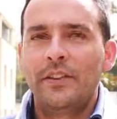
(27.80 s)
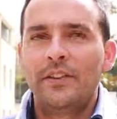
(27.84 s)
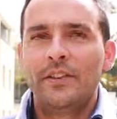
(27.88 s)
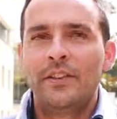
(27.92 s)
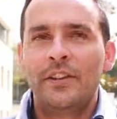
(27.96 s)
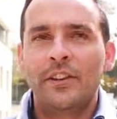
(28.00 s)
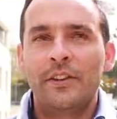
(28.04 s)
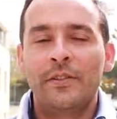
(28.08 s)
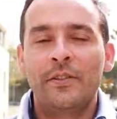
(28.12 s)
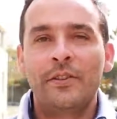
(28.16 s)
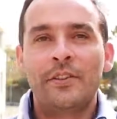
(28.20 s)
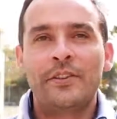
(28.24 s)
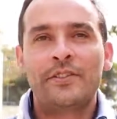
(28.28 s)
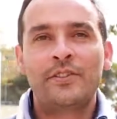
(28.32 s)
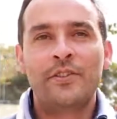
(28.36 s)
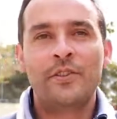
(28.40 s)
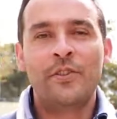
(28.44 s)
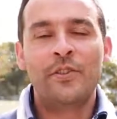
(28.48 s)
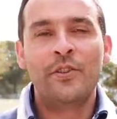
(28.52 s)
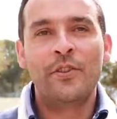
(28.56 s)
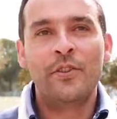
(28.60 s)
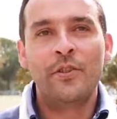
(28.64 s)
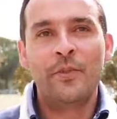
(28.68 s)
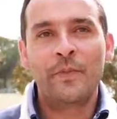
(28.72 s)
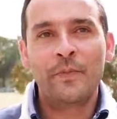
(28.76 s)
Yeah, so
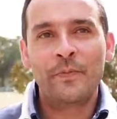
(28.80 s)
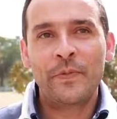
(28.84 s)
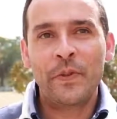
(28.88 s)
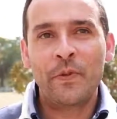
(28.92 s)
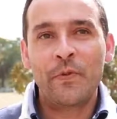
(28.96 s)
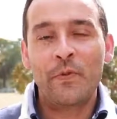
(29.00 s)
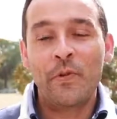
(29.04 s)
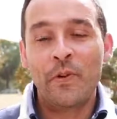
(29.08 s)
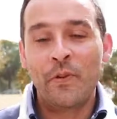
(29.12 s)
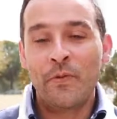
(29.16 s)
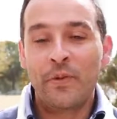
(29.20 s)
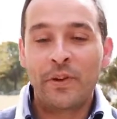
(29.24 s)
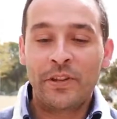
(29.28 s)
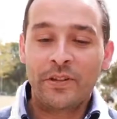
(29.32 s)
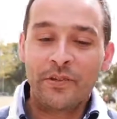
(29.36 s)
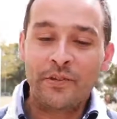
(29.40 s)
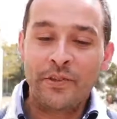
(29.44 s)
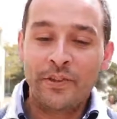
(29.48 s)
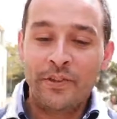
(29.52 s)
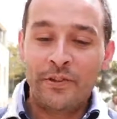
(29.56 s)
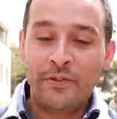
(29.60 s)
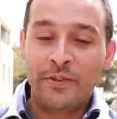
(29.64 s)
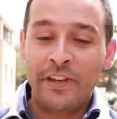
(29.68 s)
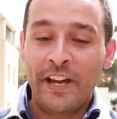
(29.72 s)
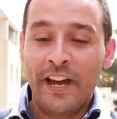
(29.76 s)
what
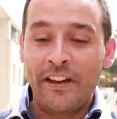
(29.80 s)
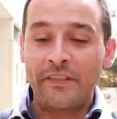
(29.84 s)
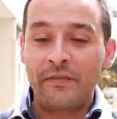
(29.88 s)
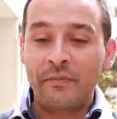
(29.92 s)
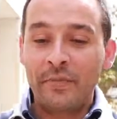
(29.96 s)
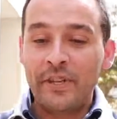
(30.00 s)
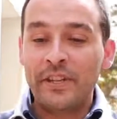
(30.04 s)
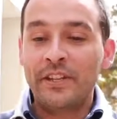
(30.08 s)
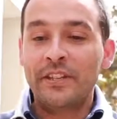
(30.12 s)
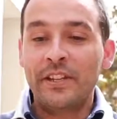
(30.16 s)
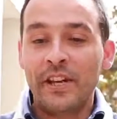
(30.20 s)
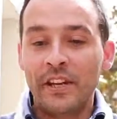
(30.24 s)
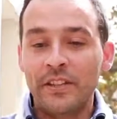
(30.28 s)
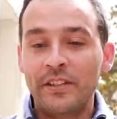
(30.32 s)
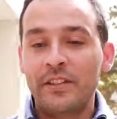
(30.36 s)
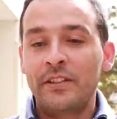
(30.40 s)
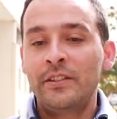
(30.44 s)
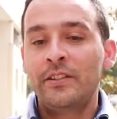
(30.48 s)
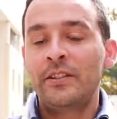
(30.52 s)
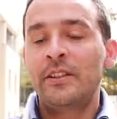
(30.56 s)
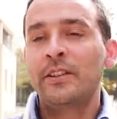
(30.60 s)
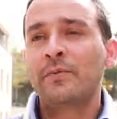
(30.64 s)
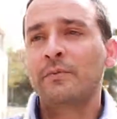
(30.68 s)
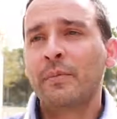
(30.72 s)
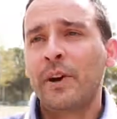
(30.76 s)
we have been done
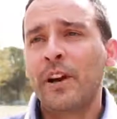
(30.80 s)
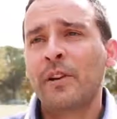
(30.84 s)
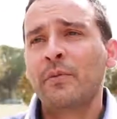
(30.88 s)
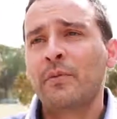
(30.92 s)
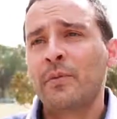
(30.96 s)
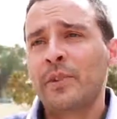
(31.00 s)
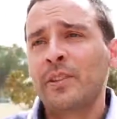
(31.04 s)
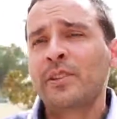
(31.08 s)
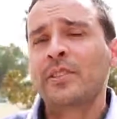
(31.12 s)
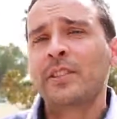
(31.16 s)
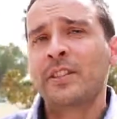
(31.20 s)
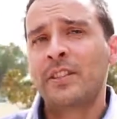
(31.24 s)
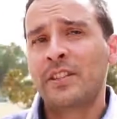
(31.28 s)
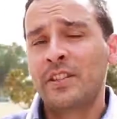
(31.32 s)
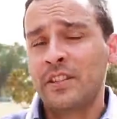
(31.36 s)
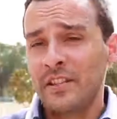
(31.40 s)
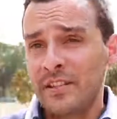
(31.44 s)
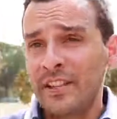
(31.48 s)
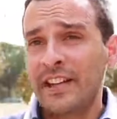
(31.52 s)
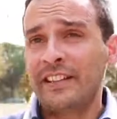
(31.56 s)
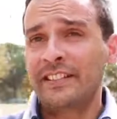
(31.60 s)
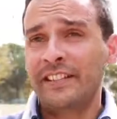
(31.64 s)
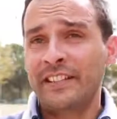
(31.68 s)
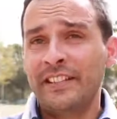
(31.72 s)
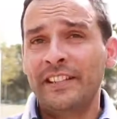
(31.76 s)
in Biomin is
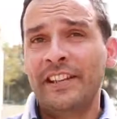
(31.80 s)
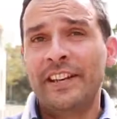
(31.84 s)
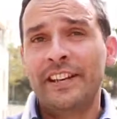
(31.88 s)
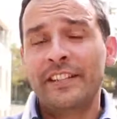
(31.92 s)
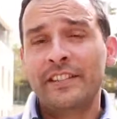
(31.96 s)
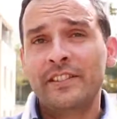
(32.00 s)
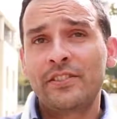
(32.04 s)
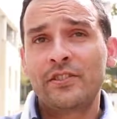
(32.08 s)
exactly that.